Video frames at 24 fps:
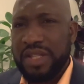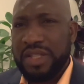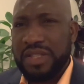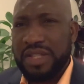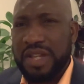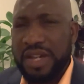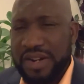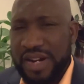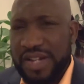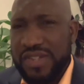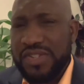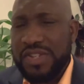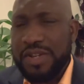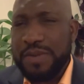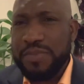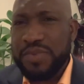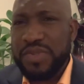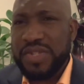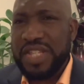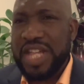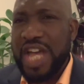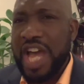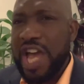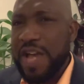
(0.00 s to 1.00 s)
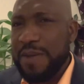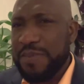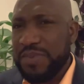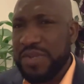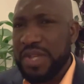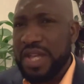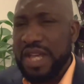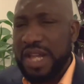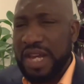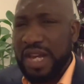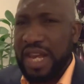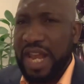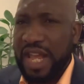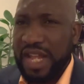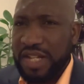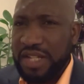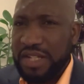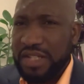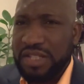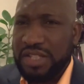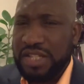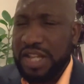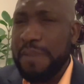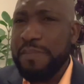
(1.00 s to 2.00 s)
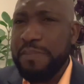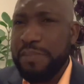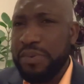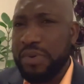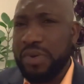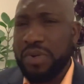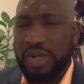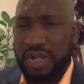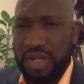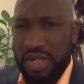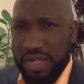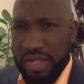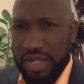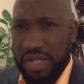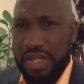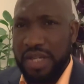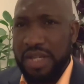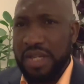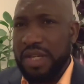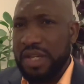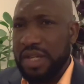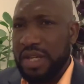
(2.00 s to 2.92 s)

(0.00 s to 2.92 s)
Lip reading: There are some steps, like temporarily,